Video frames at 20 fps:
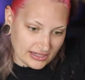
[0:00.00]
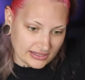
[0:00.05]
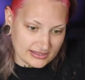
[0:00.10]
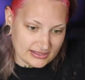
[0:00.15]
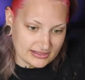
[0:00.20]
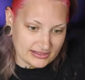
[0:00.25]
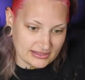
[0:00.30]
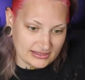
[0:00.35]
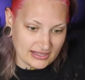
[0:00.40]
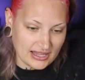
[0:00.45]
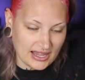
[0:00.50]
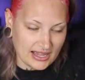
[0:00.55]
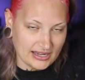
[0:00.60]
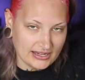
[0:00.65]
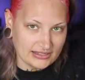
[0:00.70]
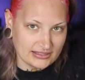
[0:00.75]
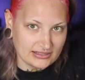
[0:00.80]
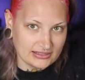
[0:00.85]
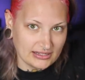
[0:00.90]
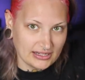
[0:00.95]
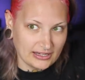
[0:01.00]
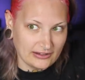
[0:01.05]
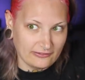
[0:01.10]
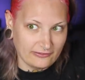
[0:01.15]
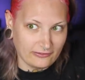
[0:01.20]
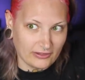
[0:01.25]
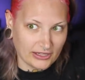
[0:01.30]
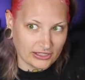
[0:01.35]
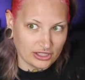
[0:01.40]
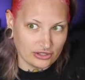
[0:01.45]
It's designed
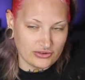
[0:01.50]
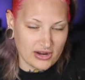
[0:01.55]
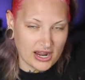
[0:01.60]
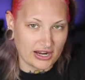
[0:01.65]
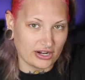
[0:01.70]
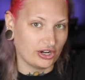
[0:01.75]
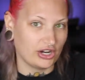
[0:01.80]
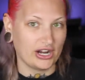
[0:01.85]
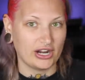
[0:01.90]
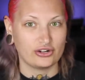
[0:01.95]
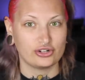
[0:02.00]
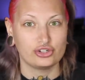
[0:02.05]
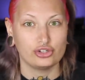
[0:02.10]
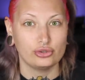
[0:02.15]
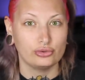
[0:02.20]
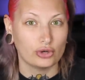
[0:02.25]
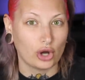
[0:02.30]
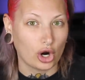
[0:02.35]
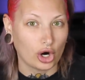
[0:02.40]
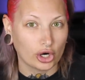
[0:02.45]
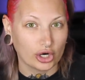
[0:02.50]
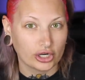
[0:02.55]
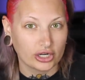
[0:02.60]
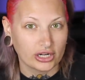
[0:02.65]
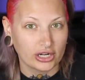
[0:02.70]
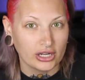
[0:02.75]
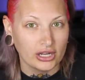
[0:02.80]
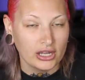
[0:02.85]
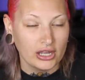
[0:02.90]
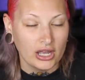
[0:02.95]
if like you dye your hair too
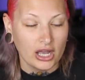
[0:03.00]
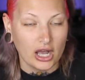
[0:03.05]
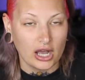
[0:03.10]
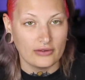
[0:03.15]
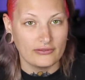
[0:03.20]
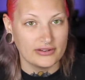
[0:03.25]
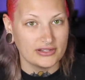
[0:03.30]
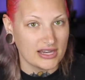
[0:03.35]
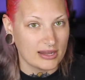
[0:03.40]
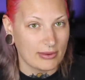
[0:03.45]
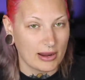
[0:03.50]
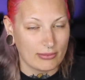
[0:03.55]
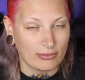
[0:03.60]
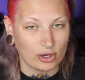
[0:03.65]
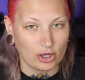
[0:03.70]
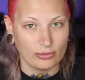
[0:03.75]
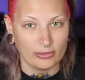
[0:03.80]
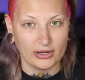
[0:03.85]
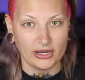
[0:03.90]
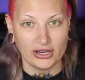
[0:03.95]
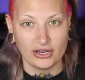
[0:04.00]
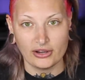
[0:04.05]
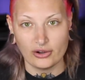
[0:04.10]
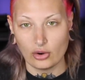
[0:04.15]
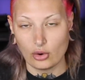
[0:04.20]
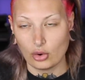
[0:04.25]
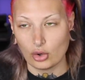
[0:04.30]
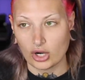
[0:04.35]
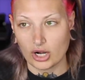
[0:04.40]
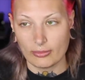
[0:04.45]
dark of a demi-permanent
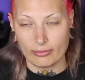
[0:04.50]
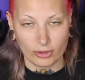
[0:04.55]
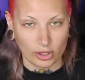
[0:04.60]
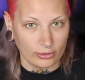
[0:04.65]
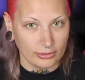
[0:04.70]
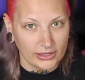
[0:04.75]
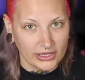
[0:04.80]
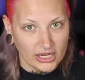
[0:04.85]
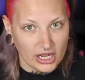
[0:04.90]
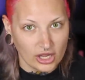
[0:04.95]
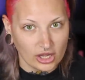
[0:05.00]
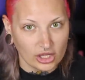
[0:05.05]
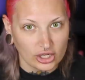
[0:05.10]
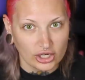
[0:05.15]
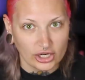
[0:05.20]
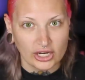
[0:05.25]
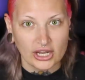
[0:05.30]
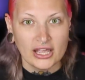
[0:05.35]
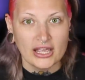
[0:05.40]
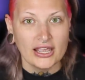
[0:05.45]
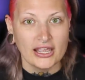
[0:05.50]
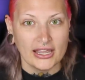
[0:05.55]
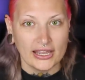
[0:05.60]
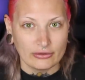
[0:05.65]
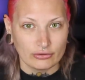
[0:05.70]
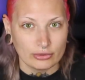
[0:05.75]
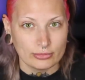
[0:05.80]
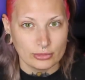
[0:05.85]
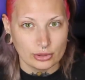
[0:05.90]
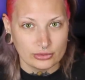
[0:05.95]
or a permanent color,
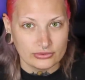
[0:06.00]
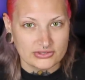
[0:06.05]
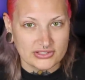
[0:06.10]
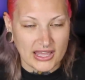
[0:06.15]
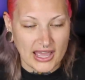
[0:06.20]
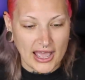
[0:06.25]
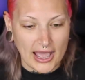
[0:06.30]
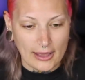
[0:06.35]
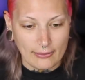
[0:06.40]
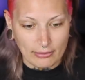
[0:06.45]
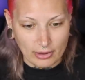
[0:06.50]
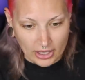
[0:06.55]
it removes that.